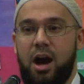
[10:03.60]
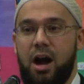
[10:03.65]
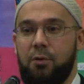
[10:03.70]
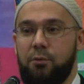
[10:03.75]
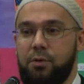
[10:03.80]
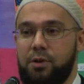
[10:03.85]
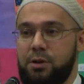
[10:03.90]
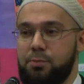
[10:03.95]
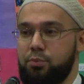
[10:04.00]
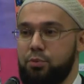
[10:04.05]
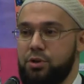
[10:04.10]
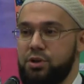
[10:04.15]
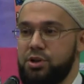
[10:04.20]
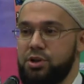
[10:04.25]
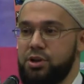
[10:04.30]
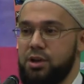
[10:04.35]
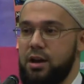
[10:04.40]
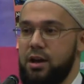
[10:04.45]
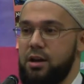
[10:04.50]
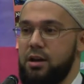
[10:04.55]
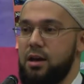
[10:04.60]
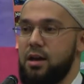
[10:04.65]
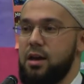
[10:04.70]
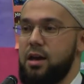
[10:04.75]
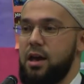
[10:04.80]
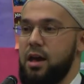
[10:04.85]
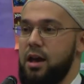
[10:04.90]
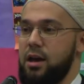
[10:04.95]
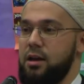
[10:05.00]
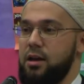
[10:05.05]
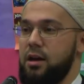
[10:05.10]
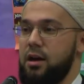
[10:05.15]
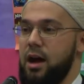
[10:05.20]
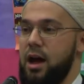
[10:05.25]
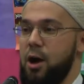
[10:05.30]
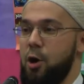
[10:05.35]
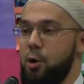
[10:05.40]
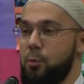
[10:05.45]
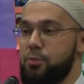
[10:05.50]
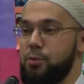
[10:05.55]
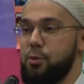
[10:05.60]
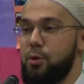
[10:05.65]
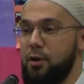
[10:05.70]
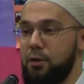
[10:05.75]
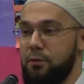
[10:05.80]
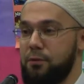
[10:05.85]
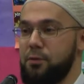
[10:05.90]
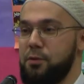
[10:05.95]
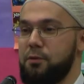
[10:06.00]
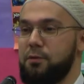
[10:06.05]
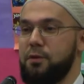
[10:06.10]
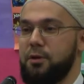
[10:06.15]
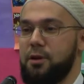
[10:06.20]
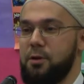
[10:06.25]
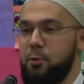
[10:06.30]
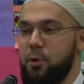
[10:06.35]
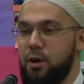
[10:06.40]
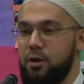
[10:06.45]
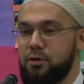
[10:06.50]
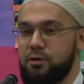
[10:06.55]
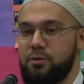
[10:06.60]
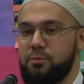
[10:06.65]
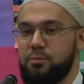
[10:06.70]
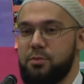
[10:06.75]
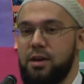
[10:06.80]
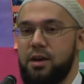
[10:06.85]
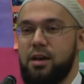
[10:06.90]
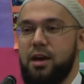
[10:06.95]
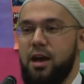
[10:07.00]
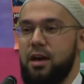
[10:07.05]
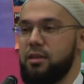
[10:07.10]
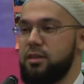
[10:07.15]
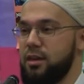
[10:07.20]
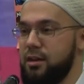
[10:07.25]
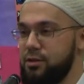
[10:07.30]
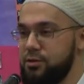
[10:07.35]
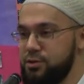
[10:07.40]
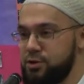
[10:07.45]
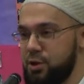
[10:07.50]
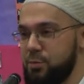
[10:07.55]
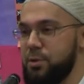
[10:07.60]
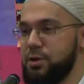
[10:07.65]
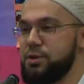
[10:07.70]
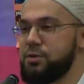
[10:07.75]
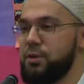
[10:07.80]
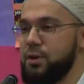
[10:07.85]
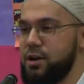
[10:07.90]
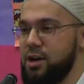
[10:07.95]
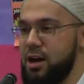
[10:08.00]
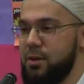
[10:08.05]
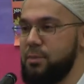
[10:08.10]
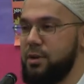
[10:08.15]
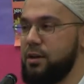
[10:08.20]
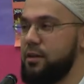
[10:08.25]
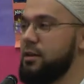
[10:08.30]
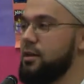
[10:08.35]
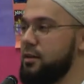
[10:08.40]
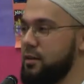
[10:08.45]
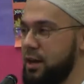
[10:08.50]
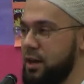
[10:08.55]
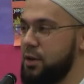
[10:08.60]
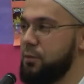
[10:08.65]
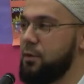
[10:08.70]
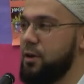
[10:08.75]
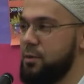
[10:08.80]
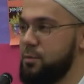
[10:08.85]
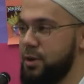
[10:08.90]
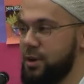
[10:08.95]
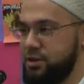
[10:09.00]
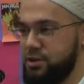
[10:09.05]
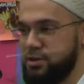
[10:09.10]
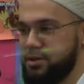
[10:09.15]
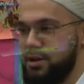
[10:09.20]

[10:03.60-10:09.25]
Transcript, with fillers: I really appreciate, and I hope you all feel very welcome. And thank you so much for coming. Thank you very much.